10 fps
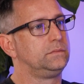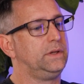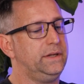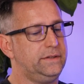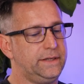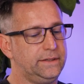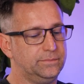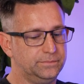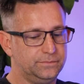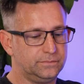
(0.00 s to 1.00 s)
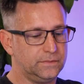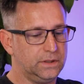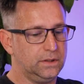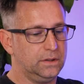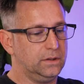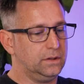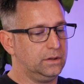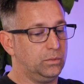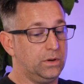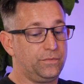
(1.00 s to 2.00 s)
Indeed.
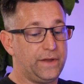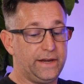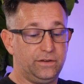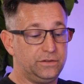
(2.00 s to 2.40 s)
Well, thank you.